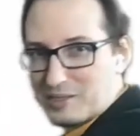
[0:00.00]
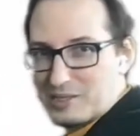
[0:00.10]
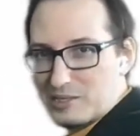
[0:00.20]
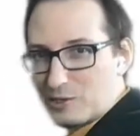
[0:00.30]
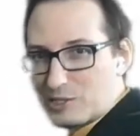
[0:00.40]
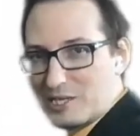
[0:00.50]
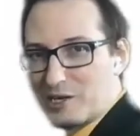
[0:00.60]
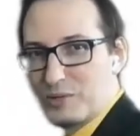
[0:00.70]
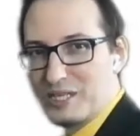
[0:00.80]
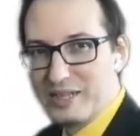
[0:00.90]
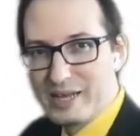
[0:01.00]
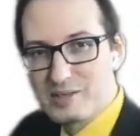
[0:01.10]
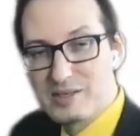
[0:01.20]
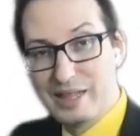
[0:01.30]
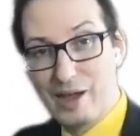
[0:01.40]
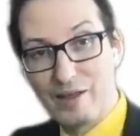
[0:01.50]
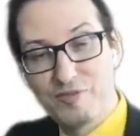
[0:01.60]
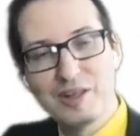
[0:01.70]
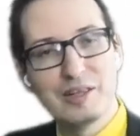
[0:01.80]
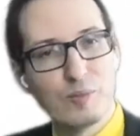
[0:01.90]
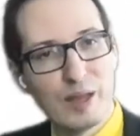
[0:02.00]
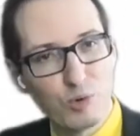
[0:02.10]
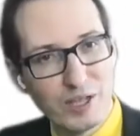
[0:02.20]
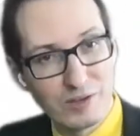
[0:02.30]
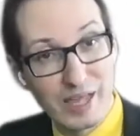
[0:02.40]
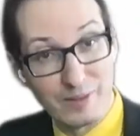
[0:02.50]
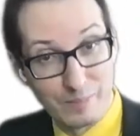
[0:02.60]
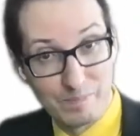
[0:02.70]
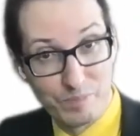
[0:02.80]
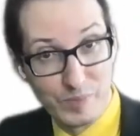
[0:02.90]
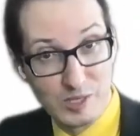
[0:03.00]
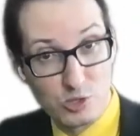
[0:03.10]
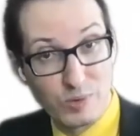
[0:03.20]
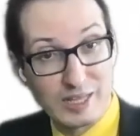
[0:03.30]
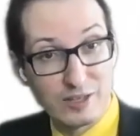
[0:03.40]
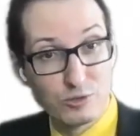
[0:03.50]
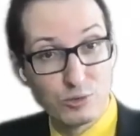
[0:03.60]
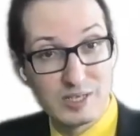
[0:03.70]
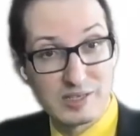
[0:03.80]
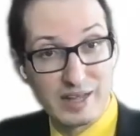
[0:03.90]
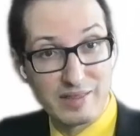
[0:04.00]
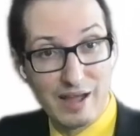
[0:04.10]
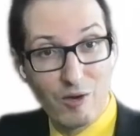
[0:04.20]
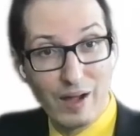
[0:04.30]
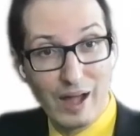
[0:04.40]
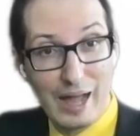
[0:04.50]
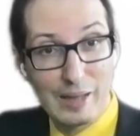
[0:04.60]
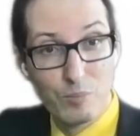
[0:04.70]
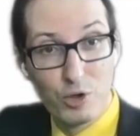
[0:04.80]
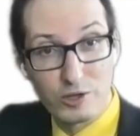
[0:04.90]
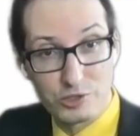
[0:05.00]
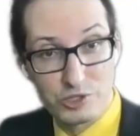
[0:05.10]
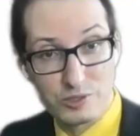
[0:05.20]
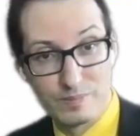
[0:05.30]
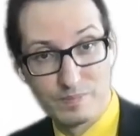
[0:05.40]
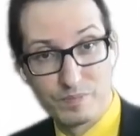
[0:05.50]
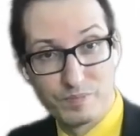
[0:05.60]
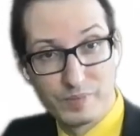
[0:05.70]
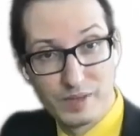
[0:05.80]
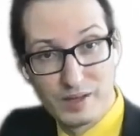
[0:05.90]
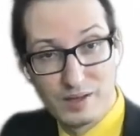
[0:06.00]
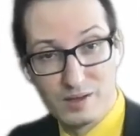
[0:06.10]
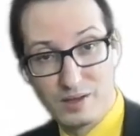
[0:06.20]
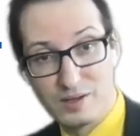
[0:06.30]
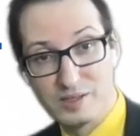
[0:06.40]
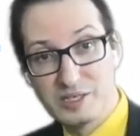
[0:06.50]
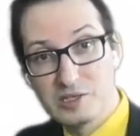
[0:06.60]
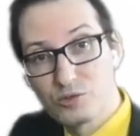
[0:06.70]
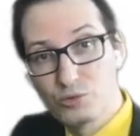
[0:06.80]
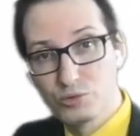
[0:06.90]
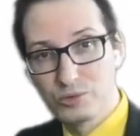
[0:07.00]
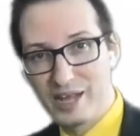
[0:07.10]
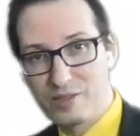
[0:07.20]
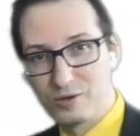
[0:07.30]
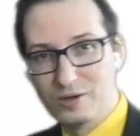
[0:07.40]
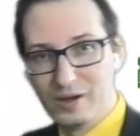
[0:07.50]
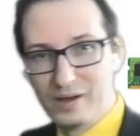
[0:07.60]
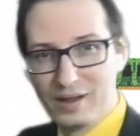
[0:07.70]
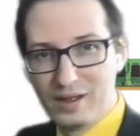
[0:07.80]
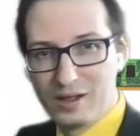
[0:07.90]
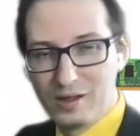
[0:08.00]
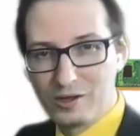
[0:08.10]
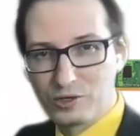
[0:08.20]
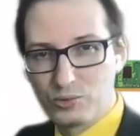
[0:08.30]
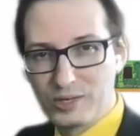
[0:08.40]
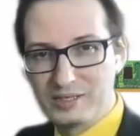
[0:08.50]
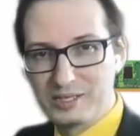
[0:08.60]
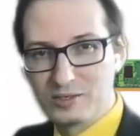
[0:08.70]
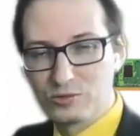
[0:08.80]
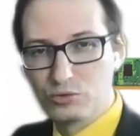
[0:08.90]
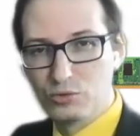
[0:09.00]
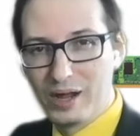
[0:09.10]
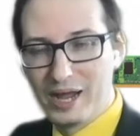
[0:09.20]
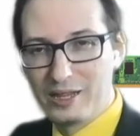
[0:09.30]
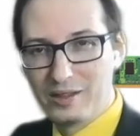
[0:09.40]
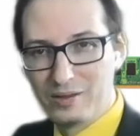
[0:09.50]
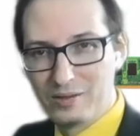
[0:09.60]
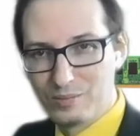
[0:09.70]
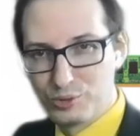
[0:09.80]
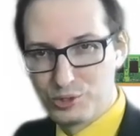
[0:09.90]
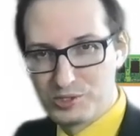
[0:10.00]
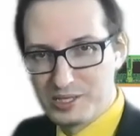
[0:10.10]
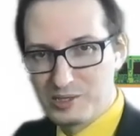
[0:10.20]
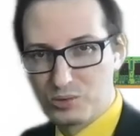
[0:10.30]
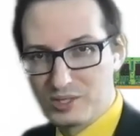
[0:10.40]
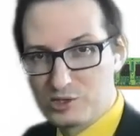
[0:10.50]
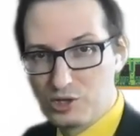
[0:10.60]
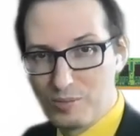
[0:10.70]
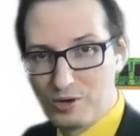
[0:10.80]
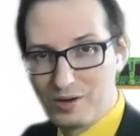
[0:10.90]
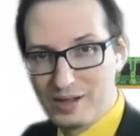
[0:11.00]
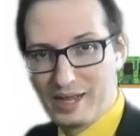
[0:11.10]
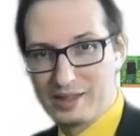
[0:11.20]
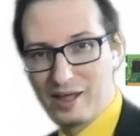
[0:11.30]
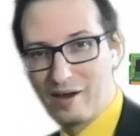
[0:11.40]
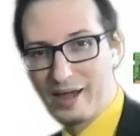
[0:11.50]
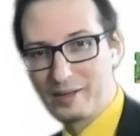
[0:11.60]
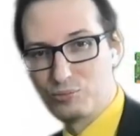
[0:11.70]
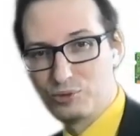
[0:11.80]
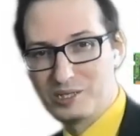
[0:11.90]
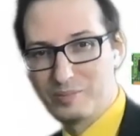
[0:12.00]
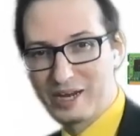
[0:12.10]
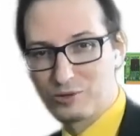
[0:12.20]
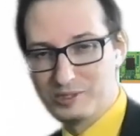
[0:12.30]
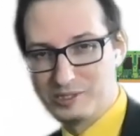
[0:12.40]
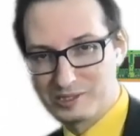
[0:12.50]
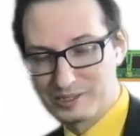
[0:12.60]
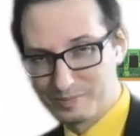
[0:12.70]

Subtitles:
This is the auxiliary index. And now I fill the memory again. So what I do is that now I merge these two together, creating 2n postings. So it's double. And now I put it back on disk.